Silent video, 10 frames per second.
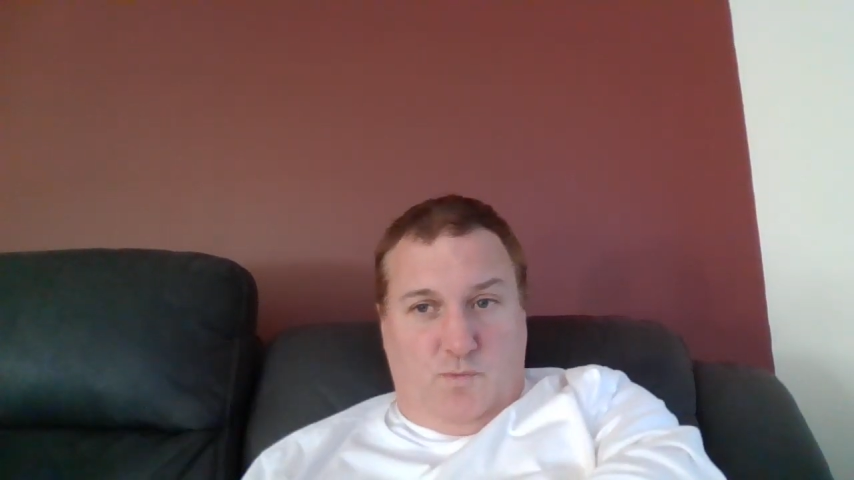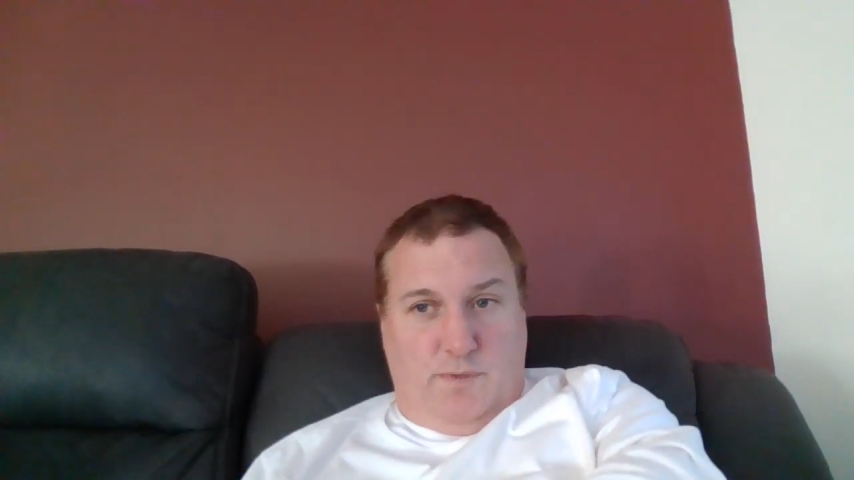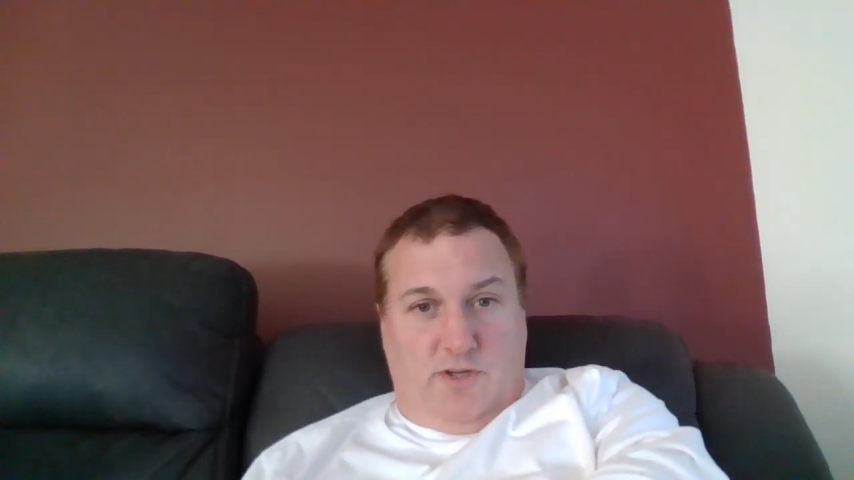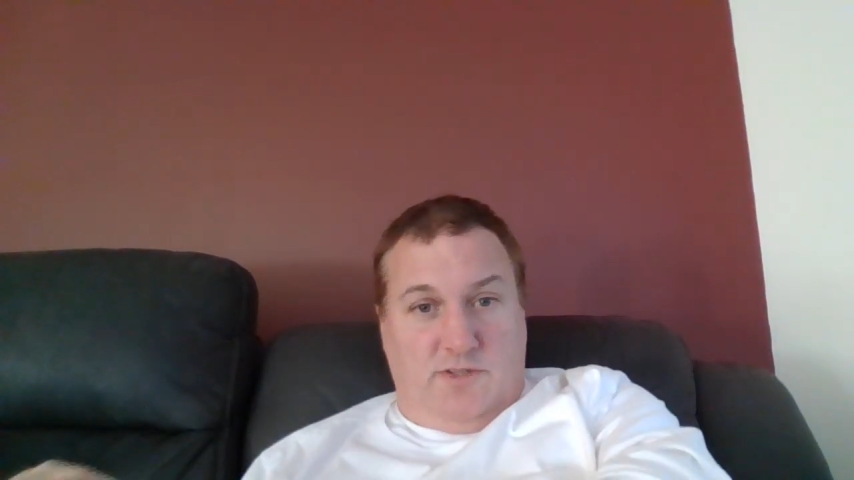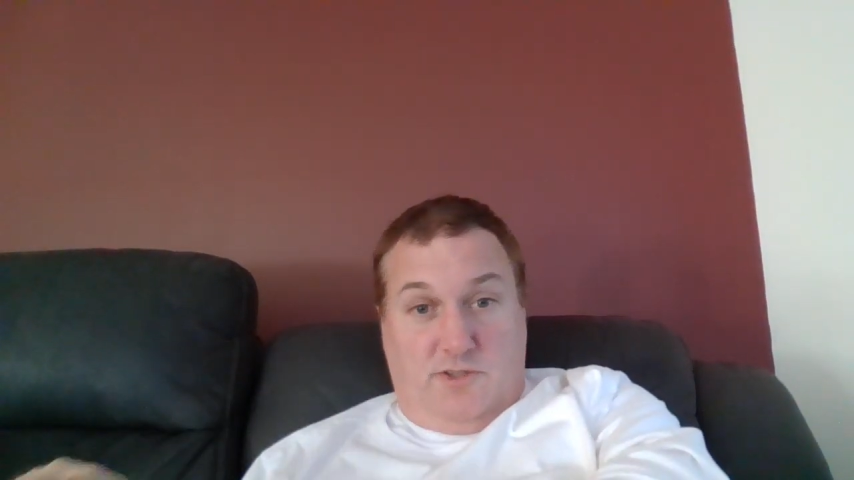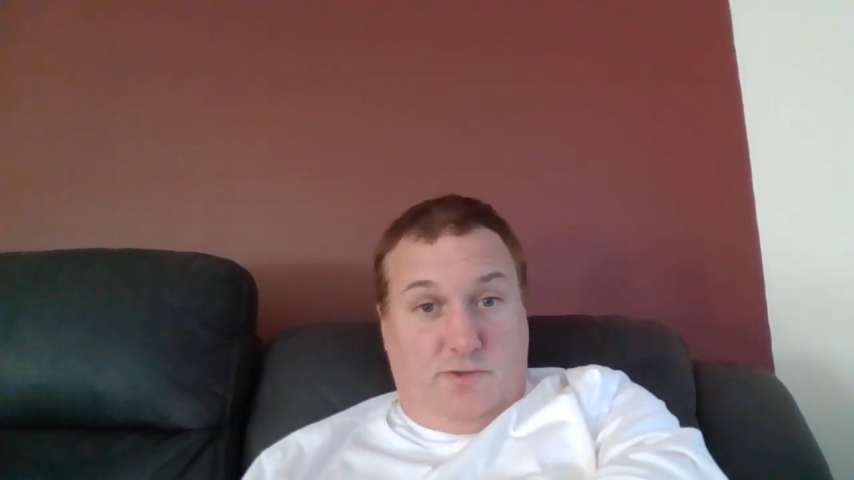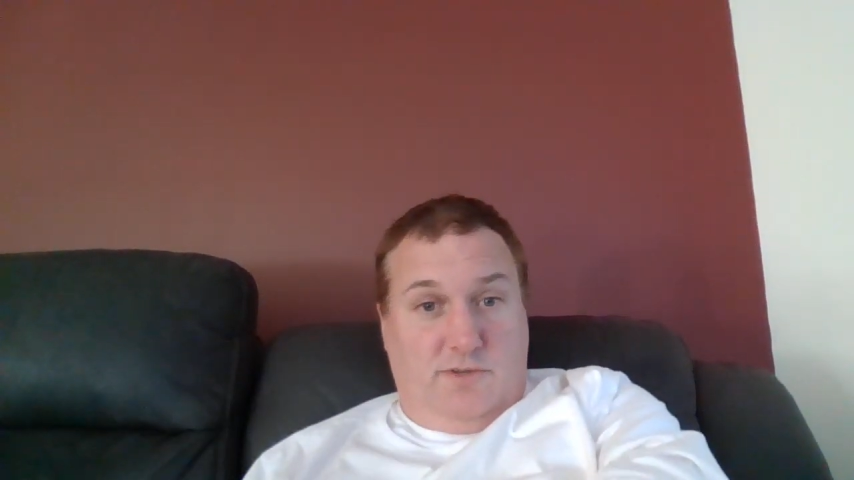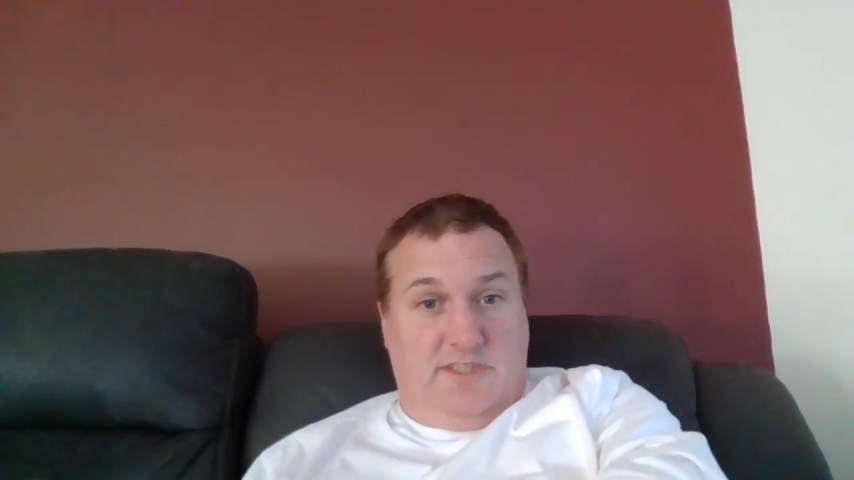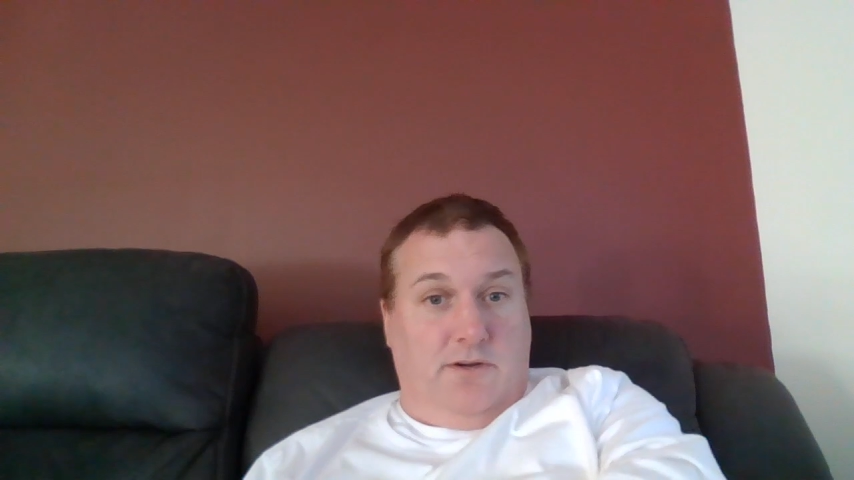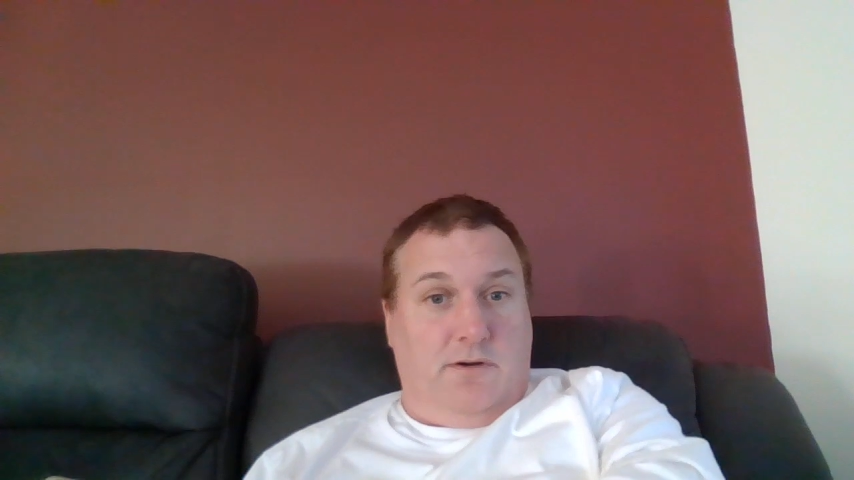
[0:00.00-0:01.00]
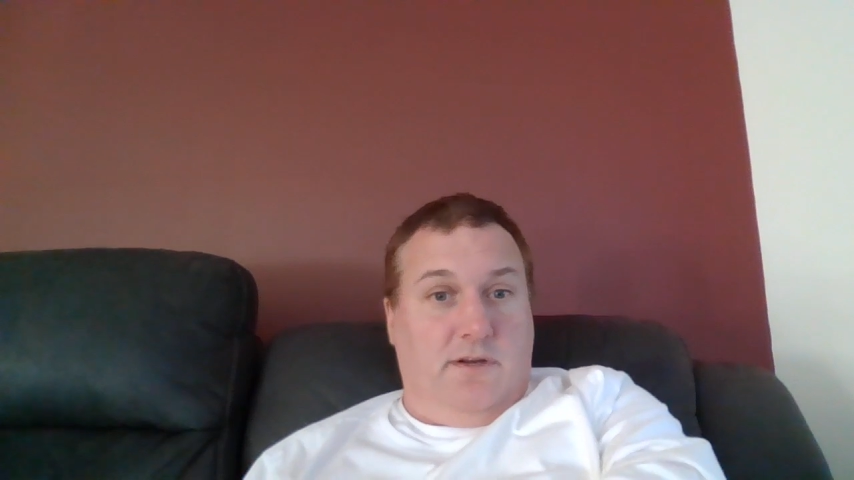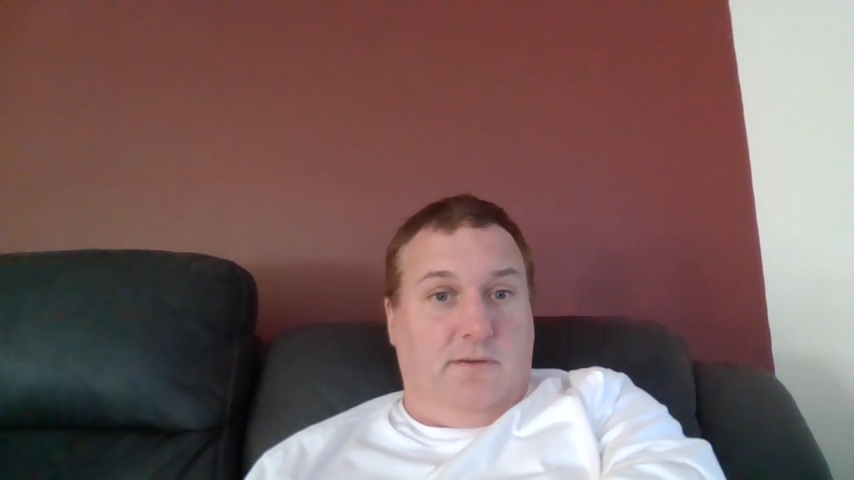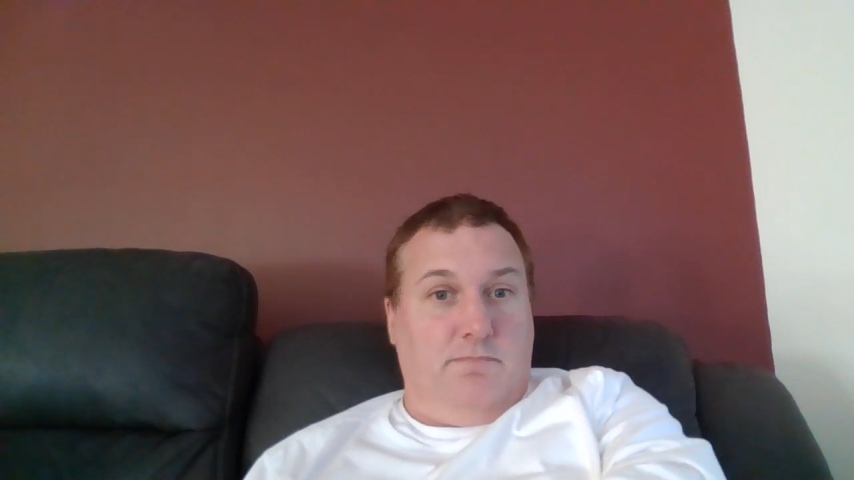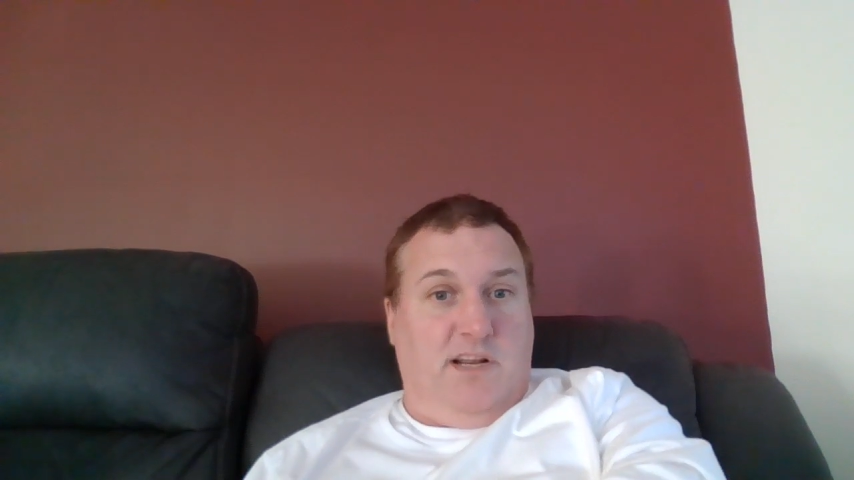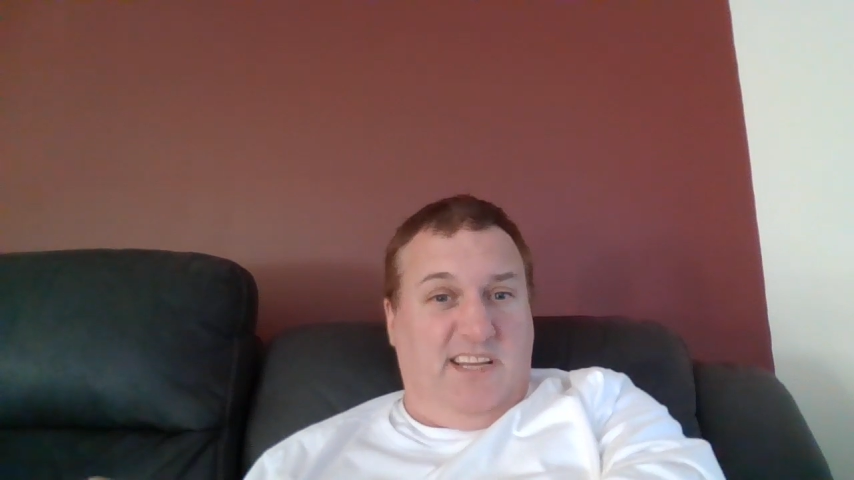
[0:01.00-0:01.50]
because a jury's not going
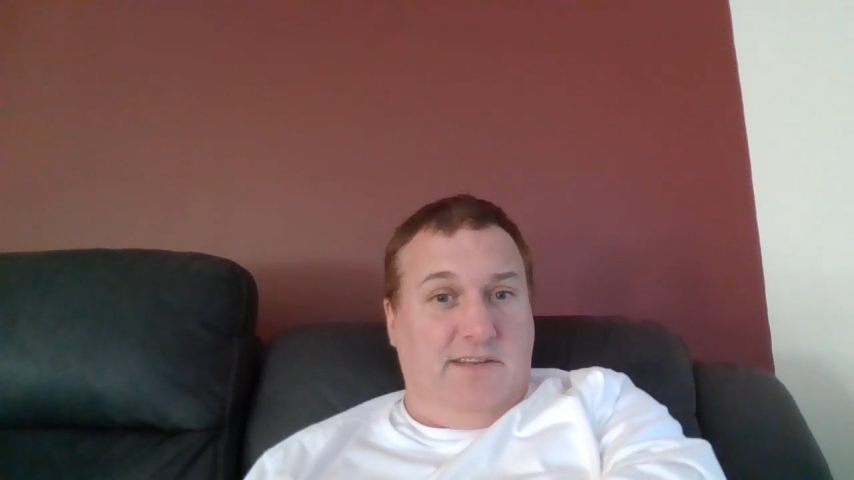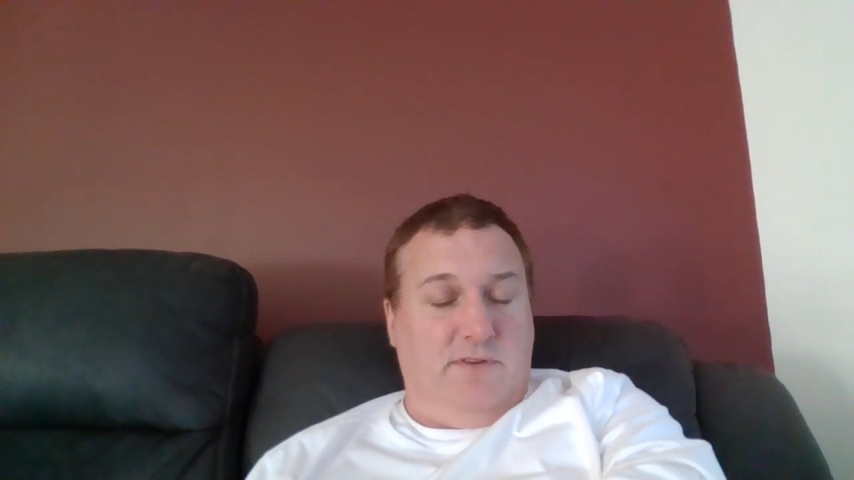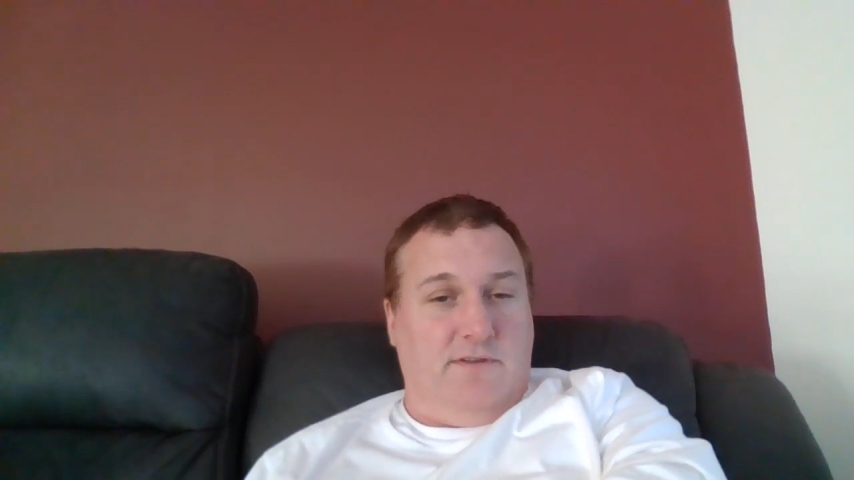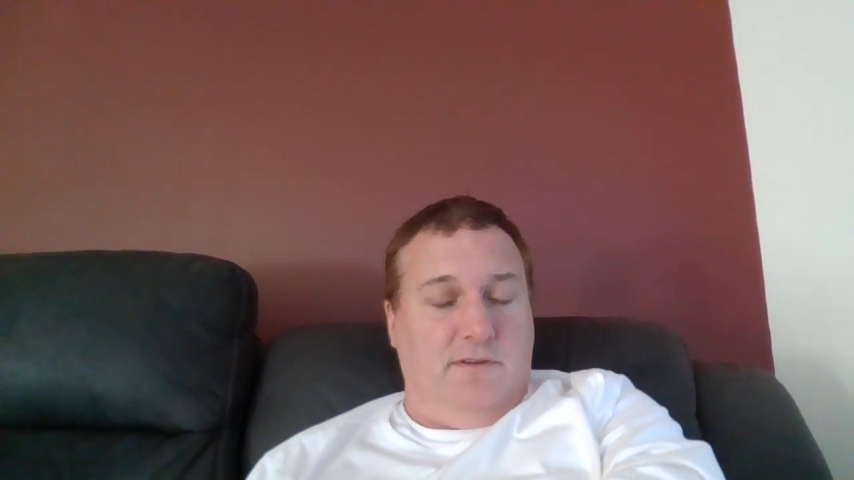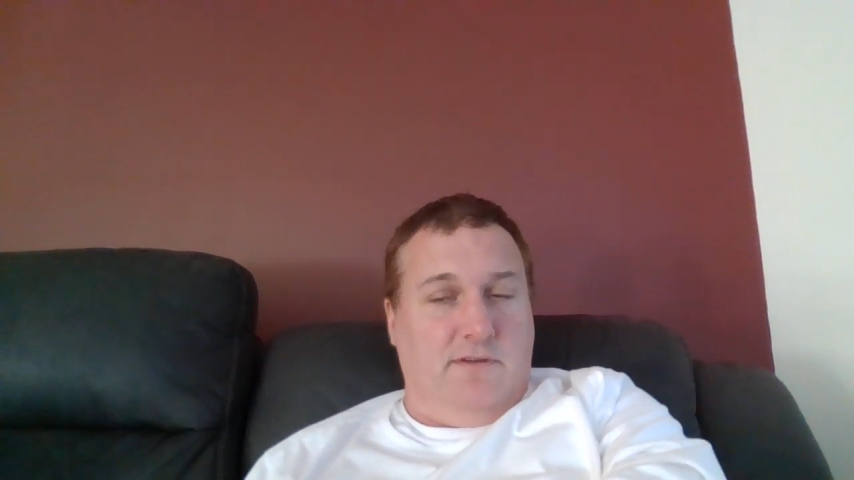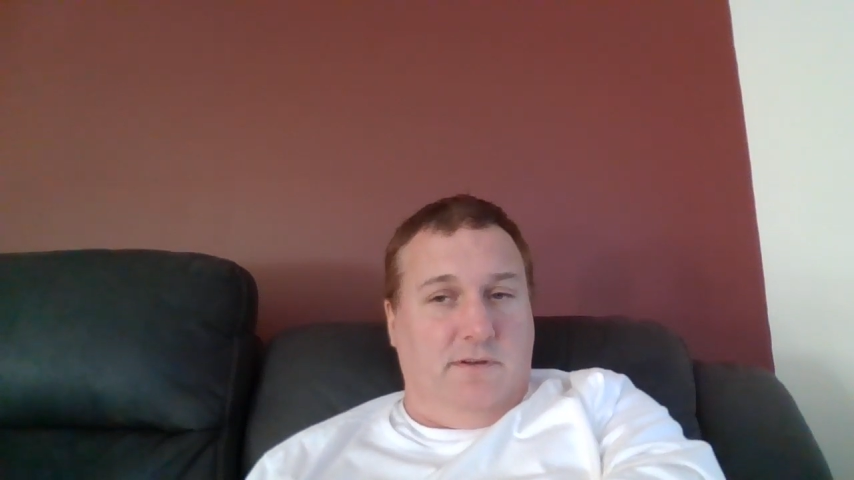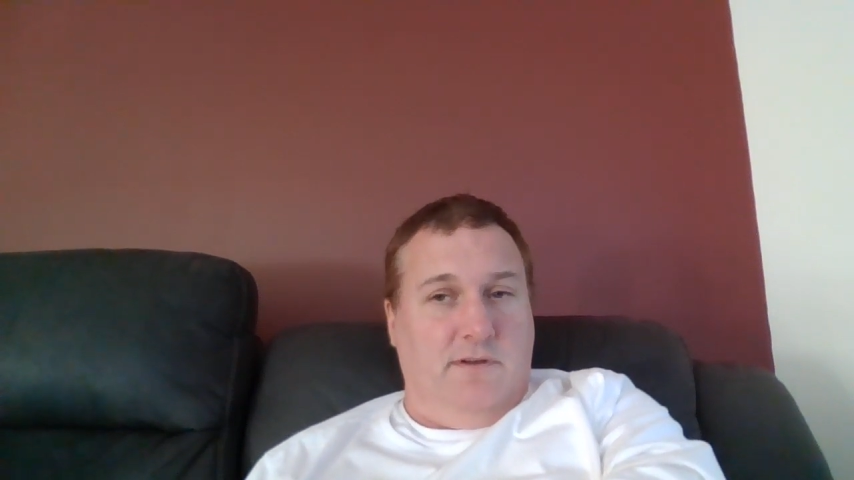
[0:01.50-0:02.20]
to believe it.